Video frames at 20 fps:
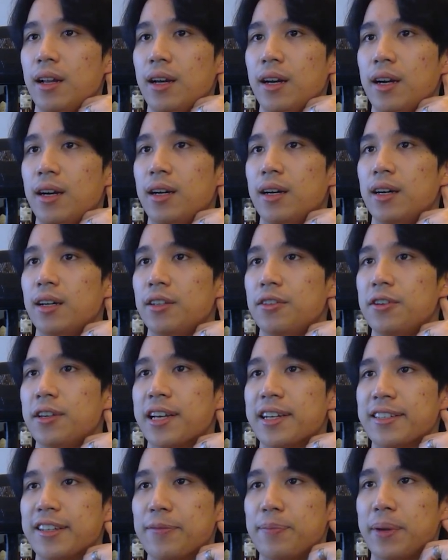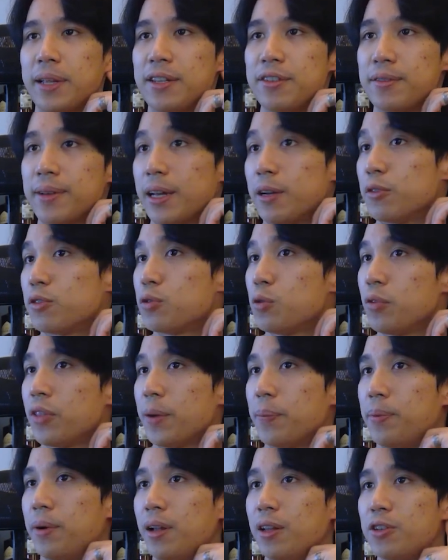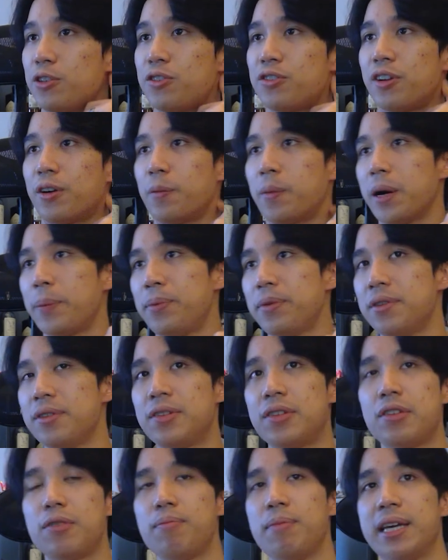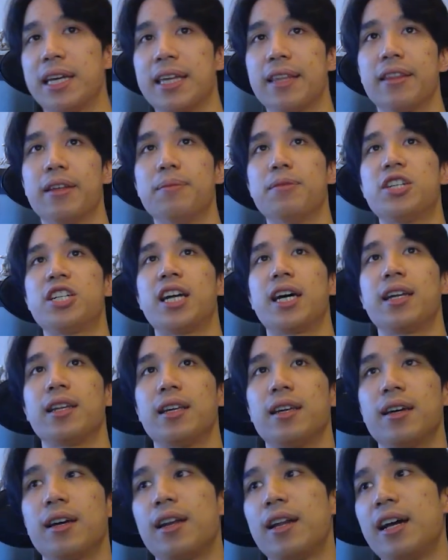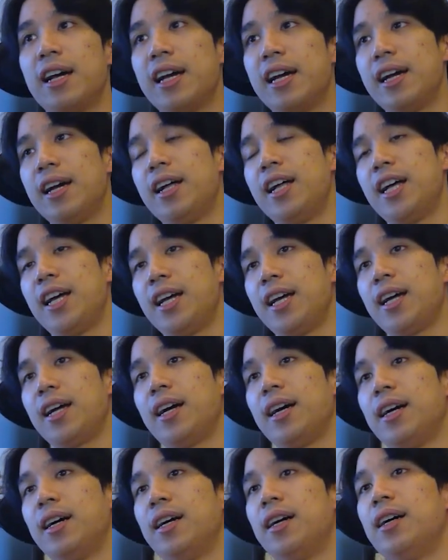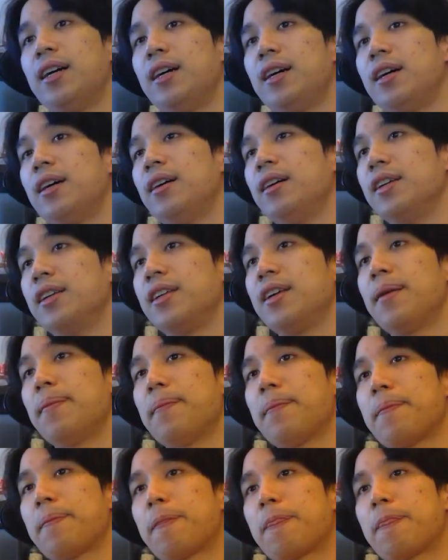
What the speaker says: Do you guys have plans to add a tool that polishes our weapons, making them shiny? Yep.